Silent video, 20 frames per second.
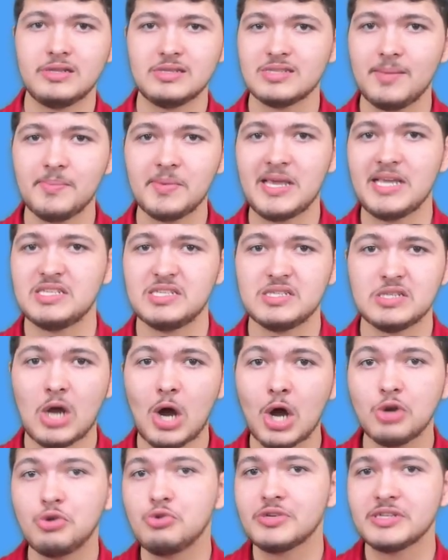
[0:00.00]
in some cases,
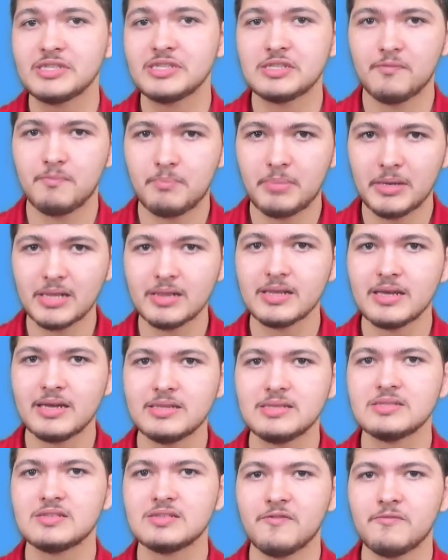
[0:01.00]
hundreds of
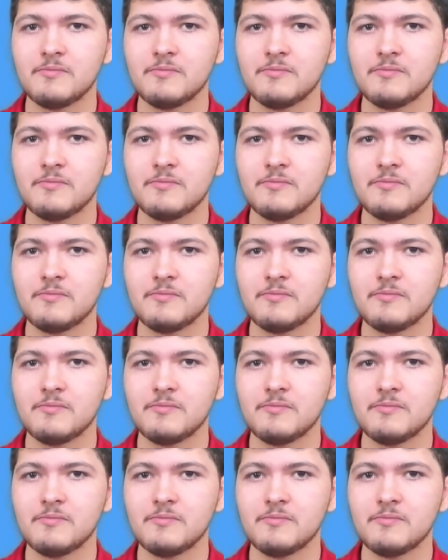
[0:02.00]
billions